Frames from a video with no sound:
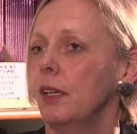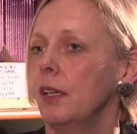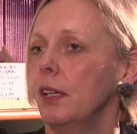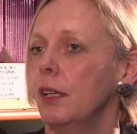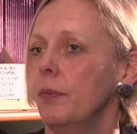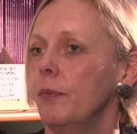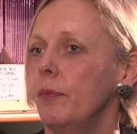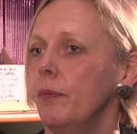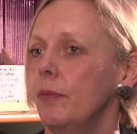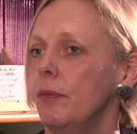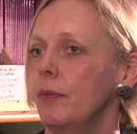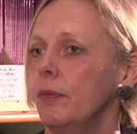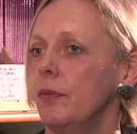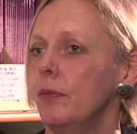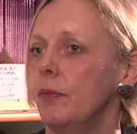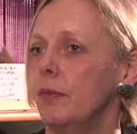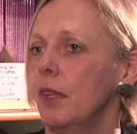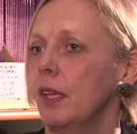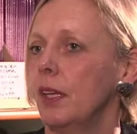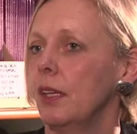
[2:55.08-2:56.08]
an
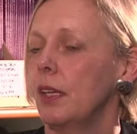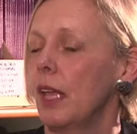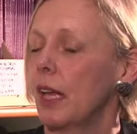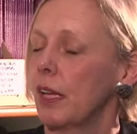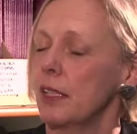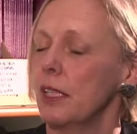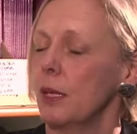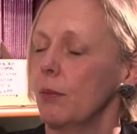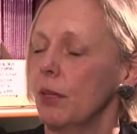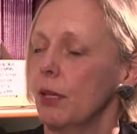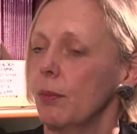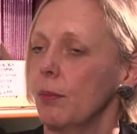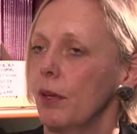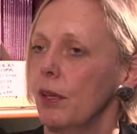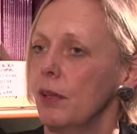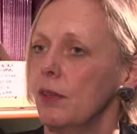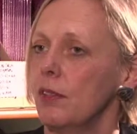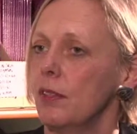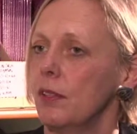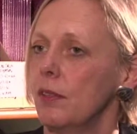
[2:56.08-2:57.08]
academic
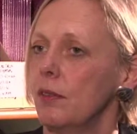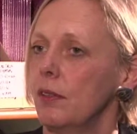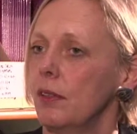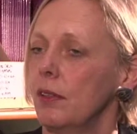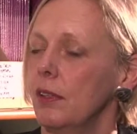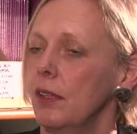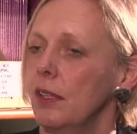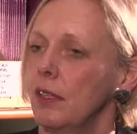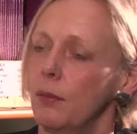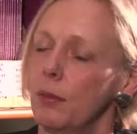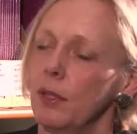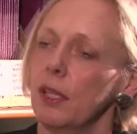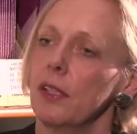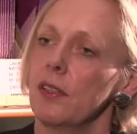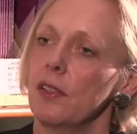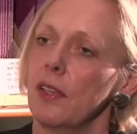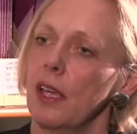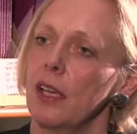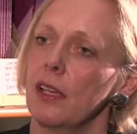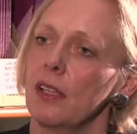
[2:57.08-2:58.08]
post at the
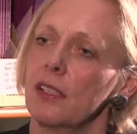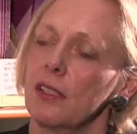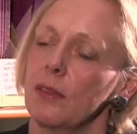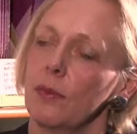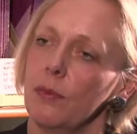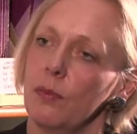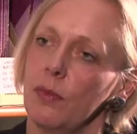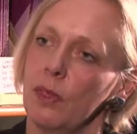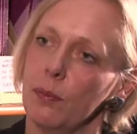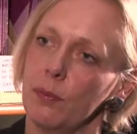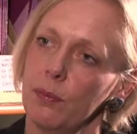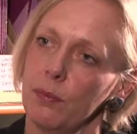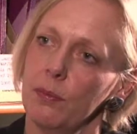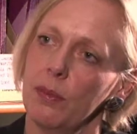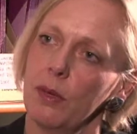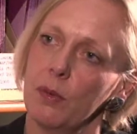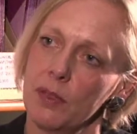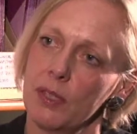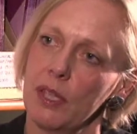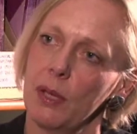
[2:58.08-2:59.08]
Middlesex with
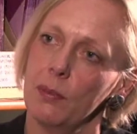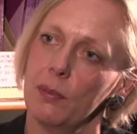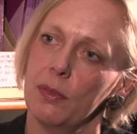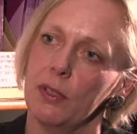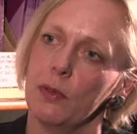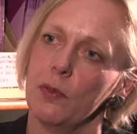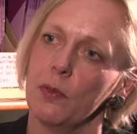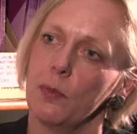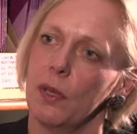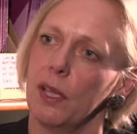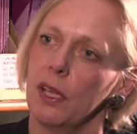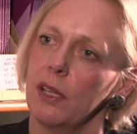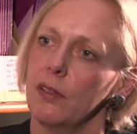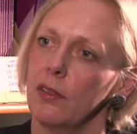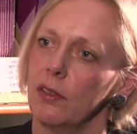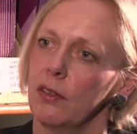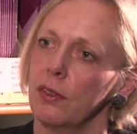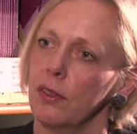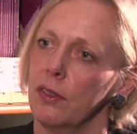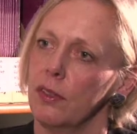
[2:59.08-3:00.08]
what was then Bloomsbury
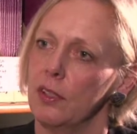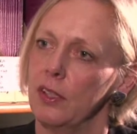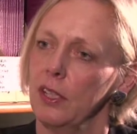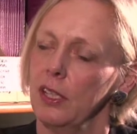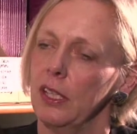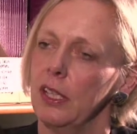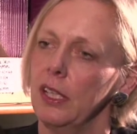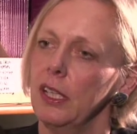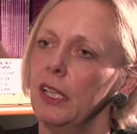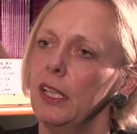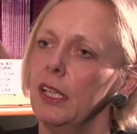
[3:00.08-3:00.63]
Health Authority.